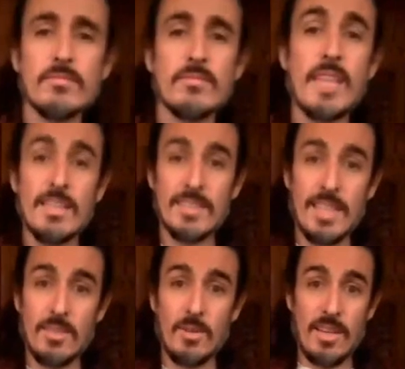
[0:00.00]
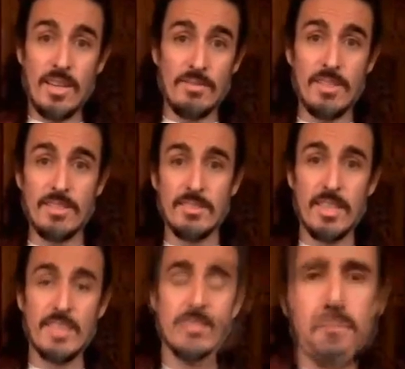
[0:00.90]
Now let's get to our life lesson,
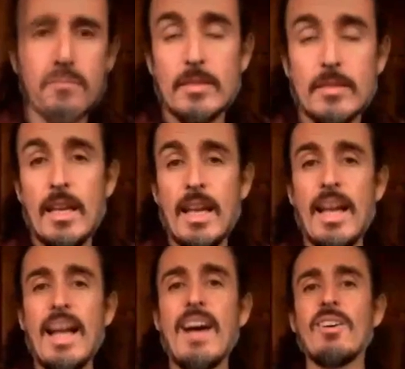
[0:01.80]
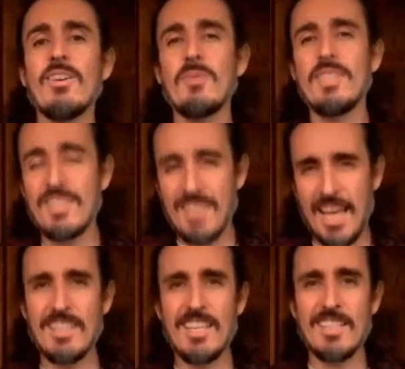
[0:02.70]
right? How can we
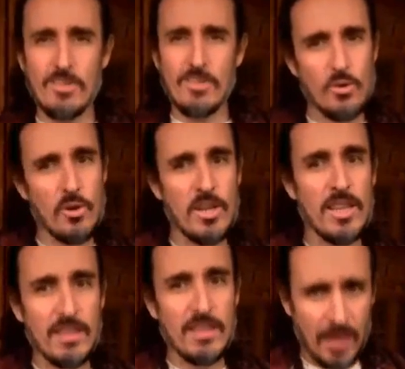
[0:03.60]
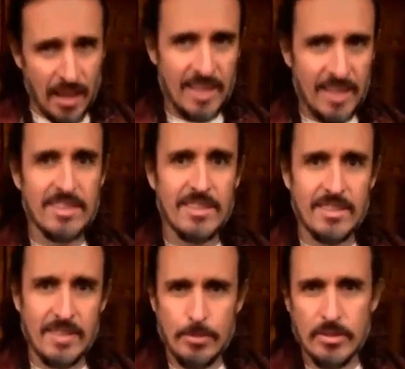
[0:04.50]
detect and destroy lies and
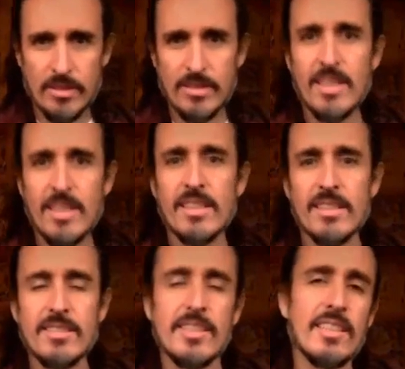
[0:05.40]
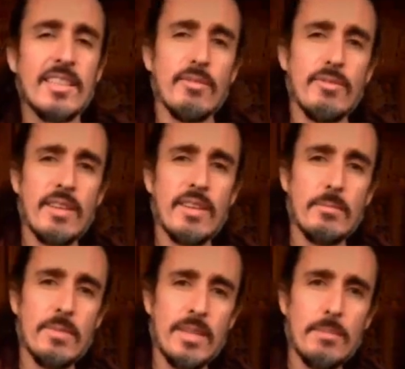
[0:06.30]
deceptions that seek to confound and
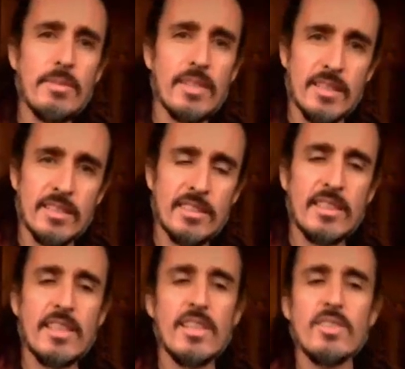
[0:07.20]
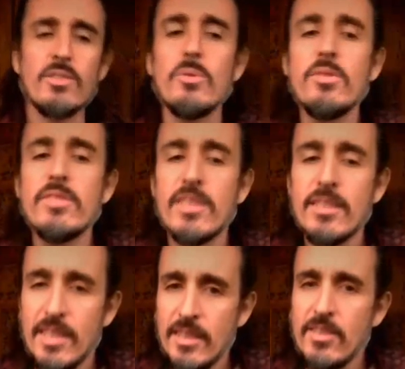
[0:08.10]
manipulate us? So Mula is going
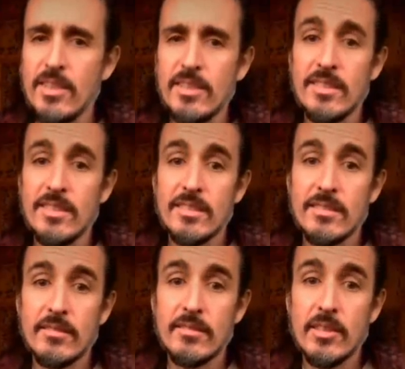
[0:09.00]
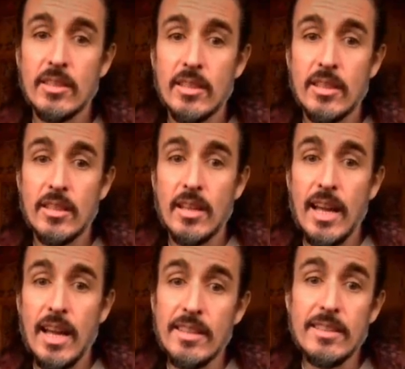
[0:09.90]
to teach us
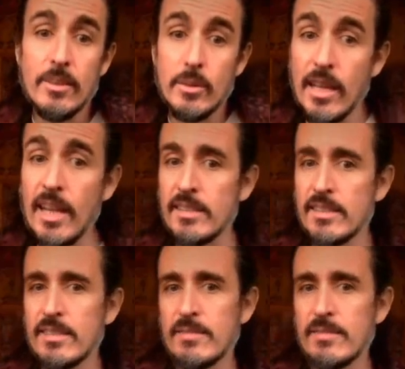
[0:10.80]
how to deal with lies.